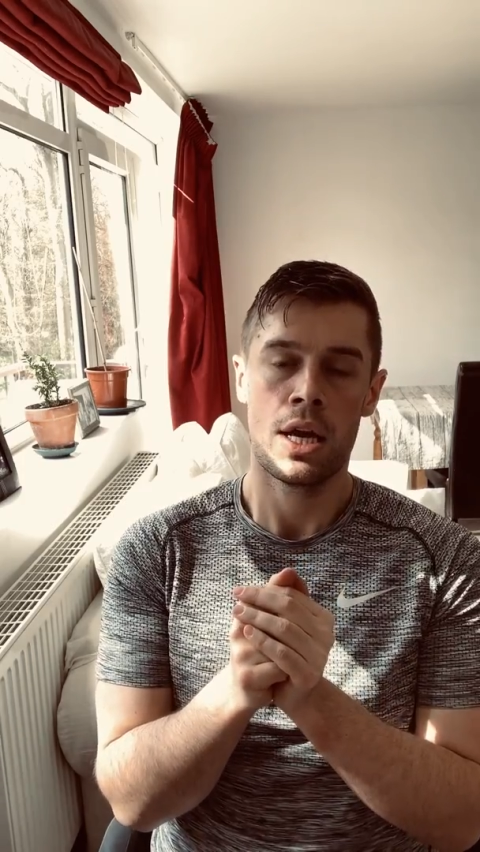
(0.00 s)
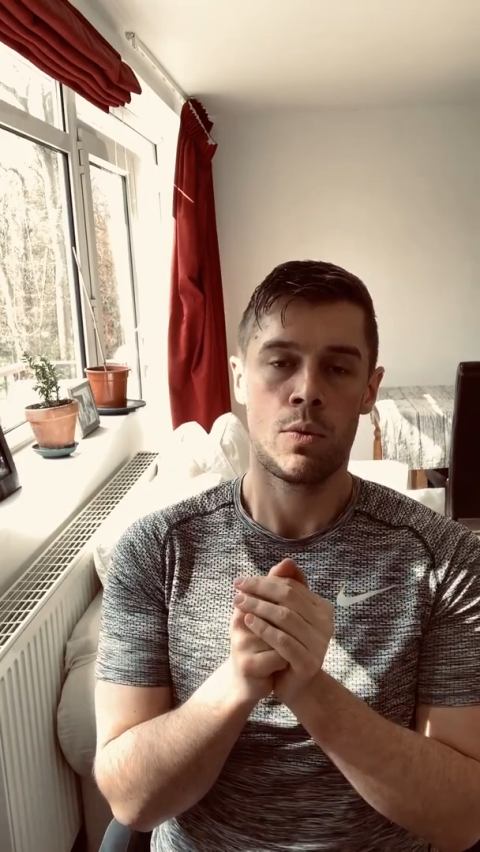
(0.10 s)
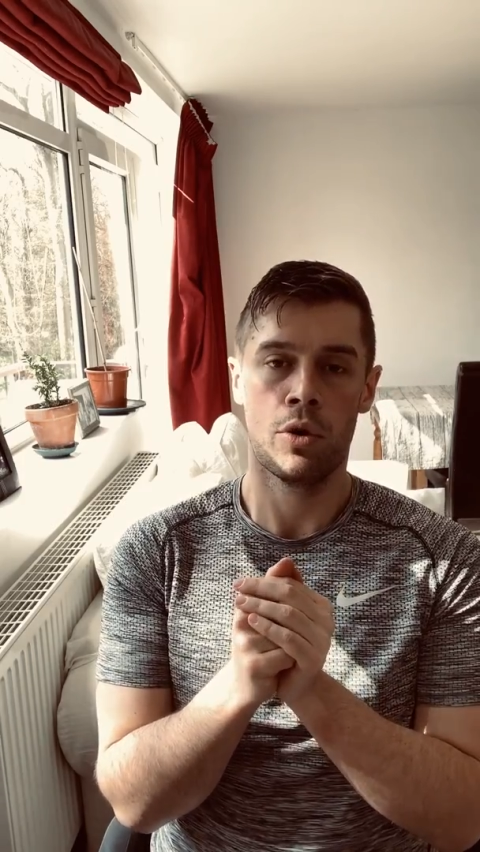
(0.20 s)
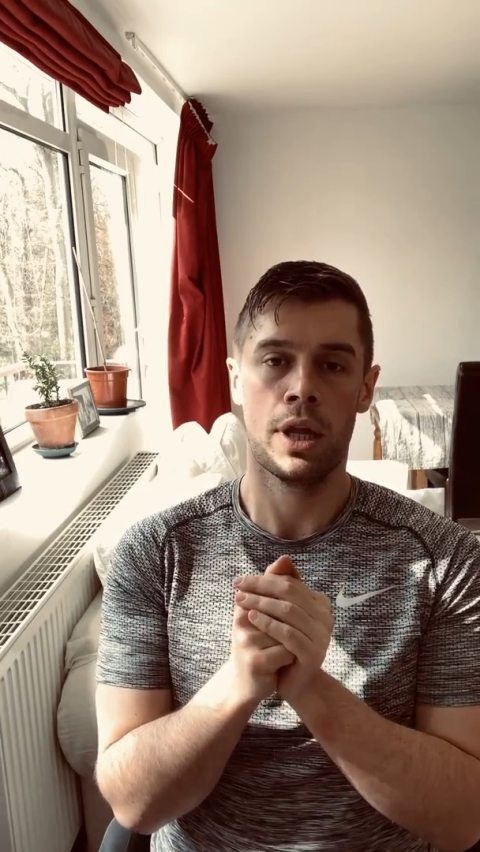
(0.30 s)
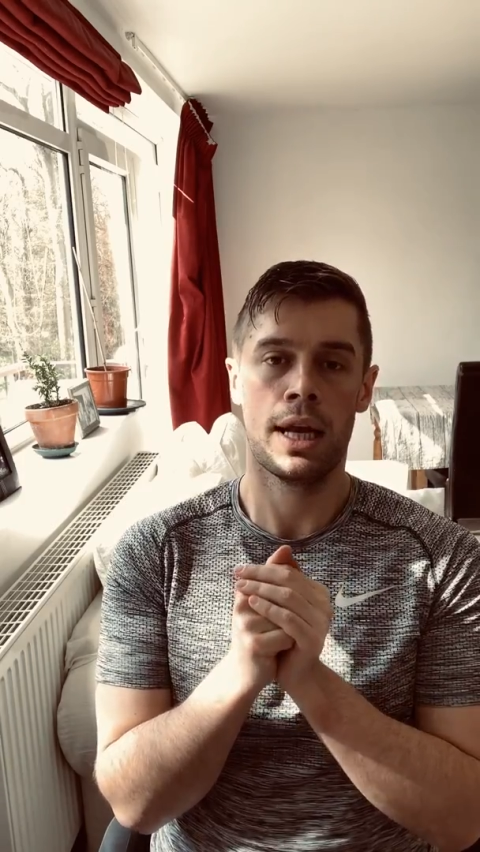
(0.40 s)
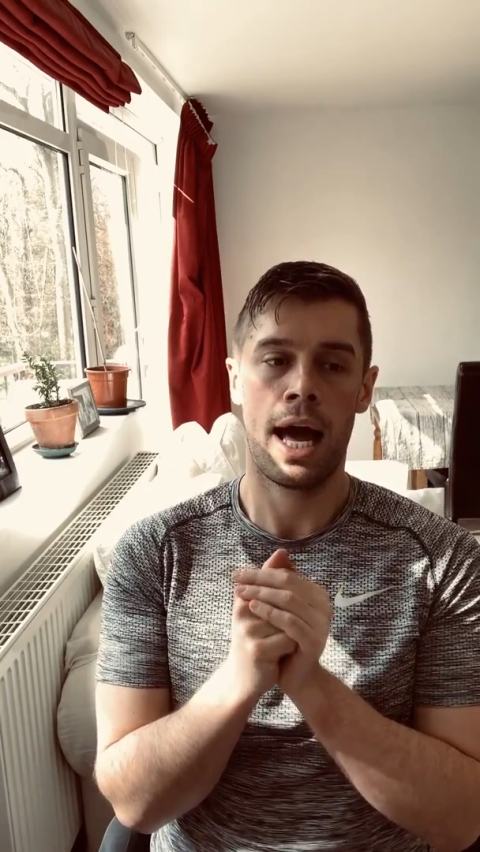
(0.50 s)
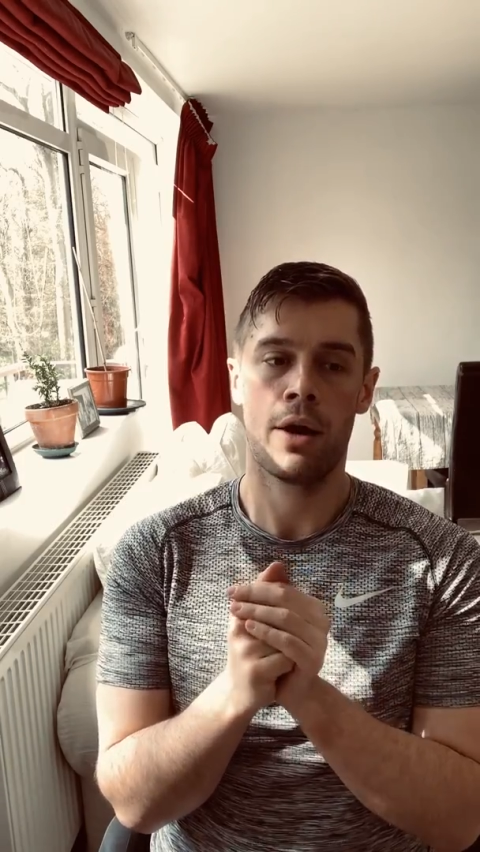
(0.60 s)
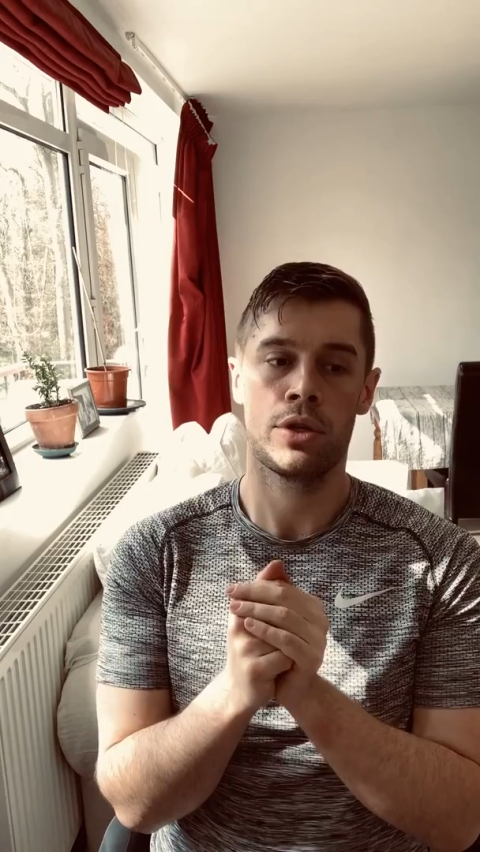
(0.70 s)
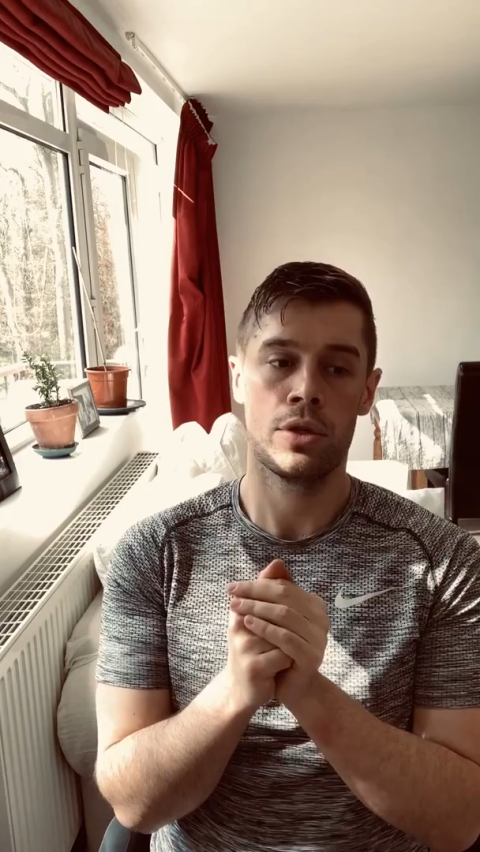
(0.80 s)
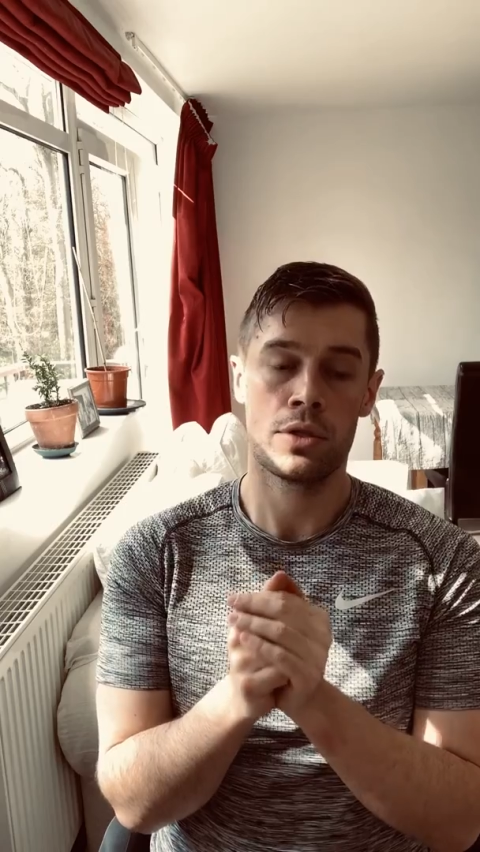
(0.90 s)
will allow
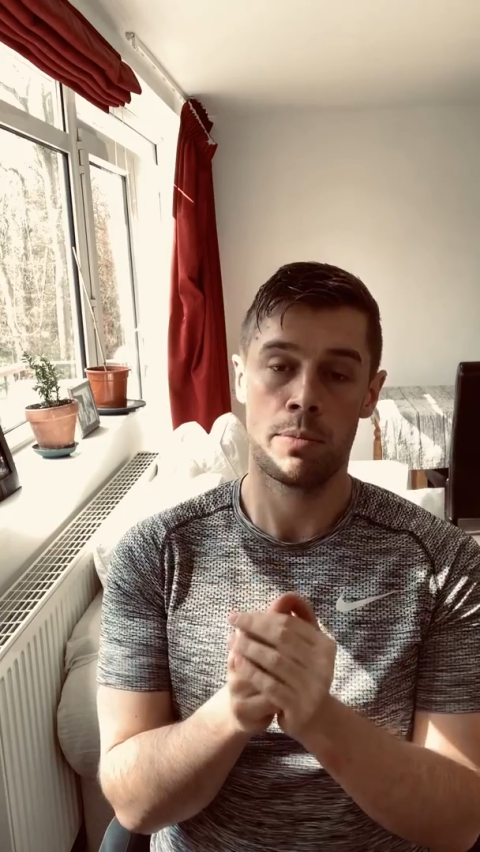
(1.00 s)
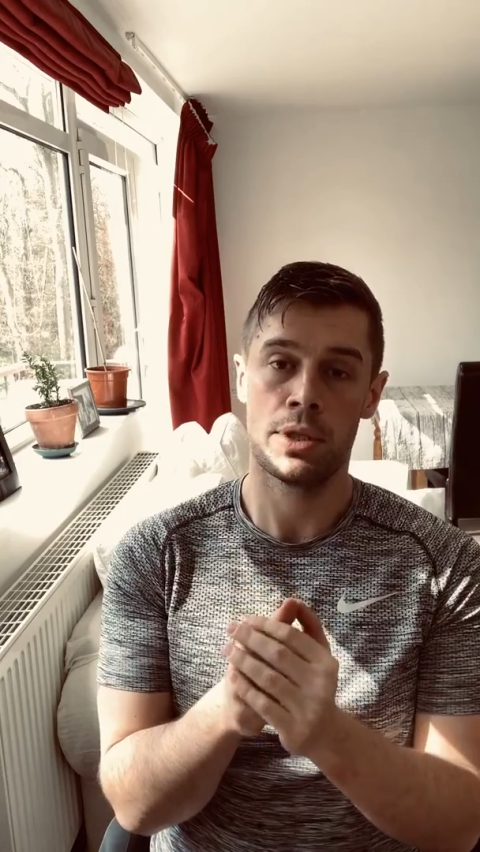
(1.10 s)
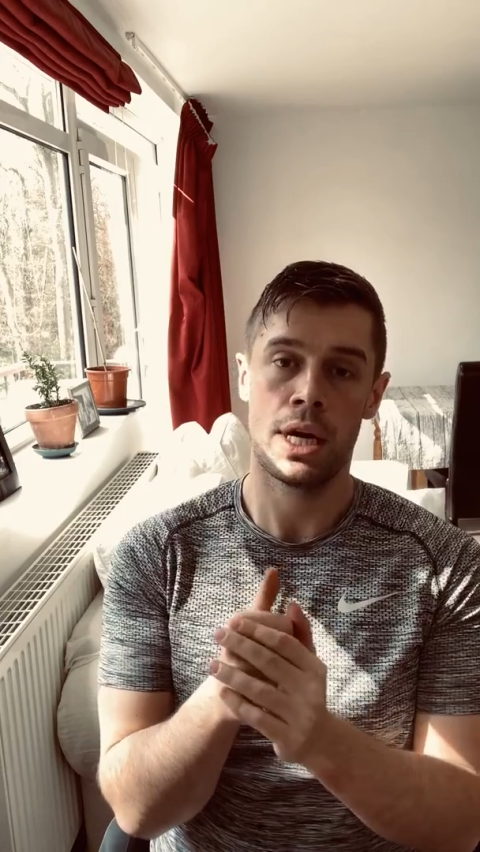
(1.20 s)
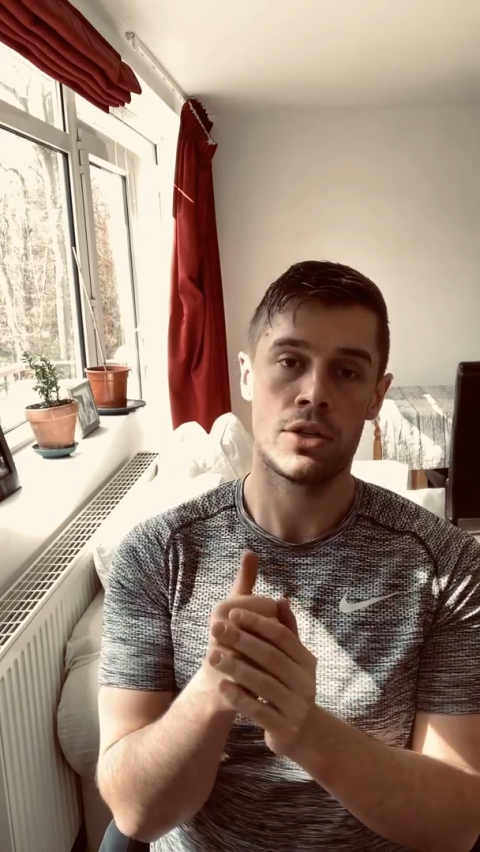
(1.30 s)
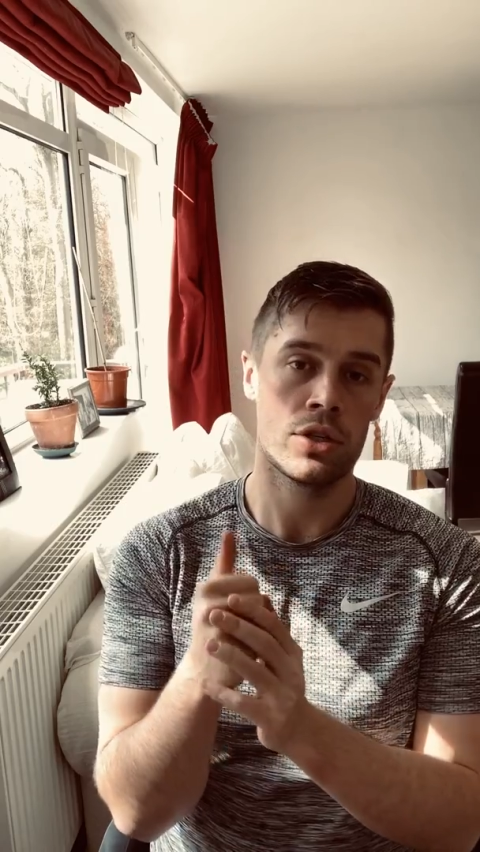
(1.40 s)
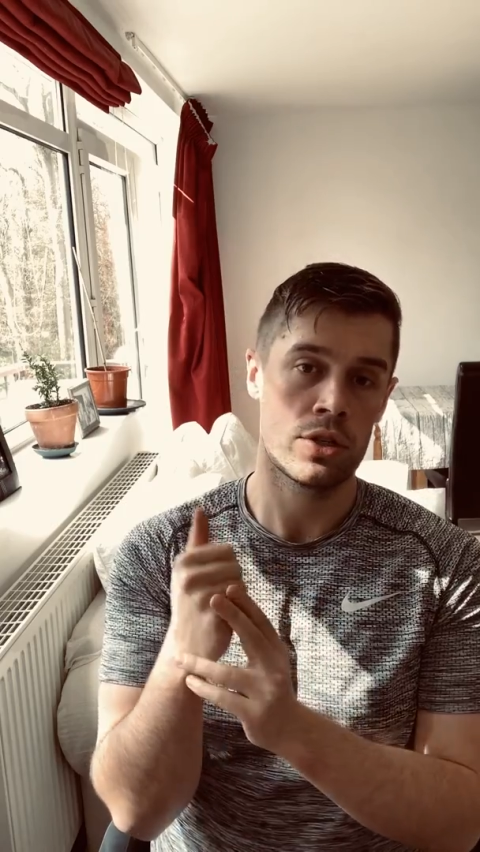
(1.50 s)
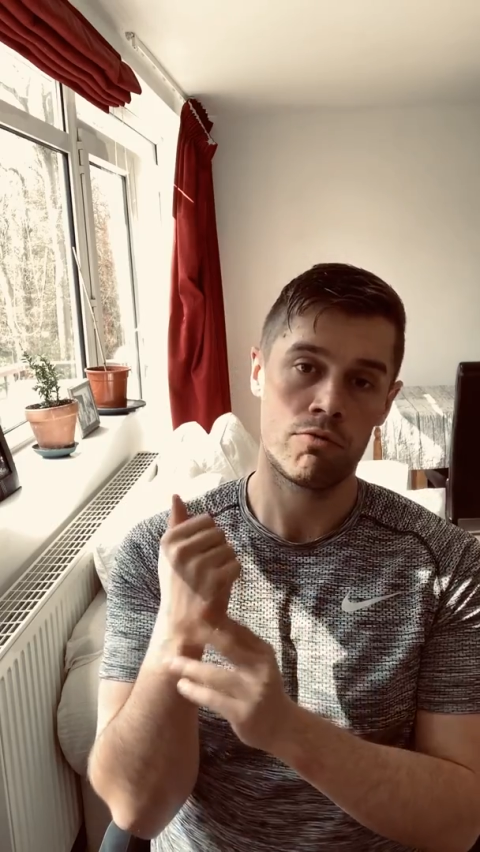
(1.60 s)
you to potentially just